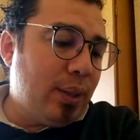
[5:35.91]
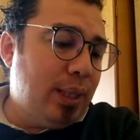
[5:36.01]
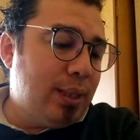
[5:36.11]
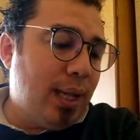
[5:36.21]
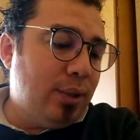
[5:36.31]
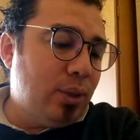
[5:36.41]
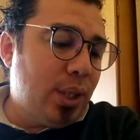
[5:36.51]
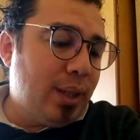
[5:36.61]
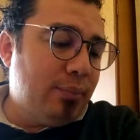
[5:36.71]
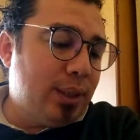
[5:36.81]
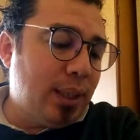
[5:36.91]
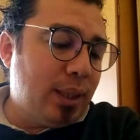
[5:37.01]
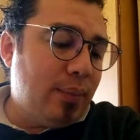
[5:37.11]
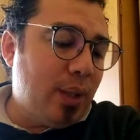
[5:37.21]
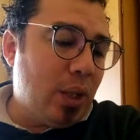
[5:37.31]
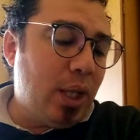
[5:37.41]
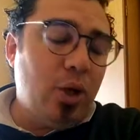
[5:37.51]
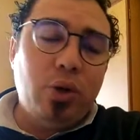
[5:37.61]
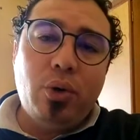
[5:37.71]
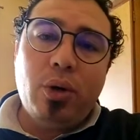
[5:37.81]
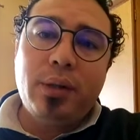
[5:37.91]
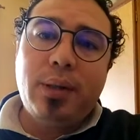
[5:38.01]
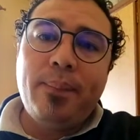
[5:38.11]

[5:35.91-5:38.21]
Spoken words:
these guys are thumb sucking, but they are not.